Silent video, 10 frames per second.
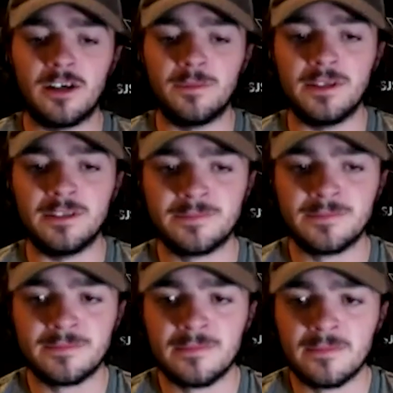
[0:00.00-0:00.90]
I mean,
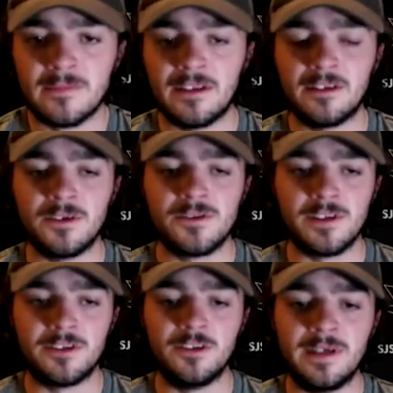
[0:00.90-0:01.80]
I think those were
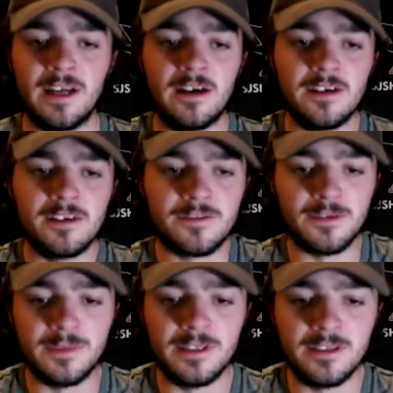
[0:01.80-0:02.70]
the two big areas for
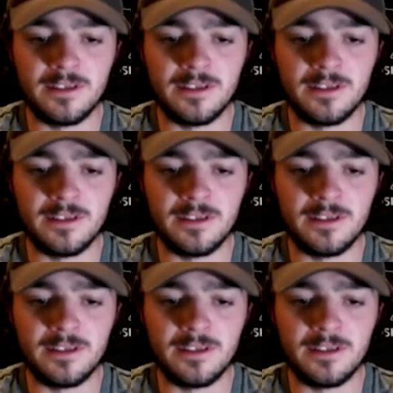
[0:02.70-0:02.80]
me,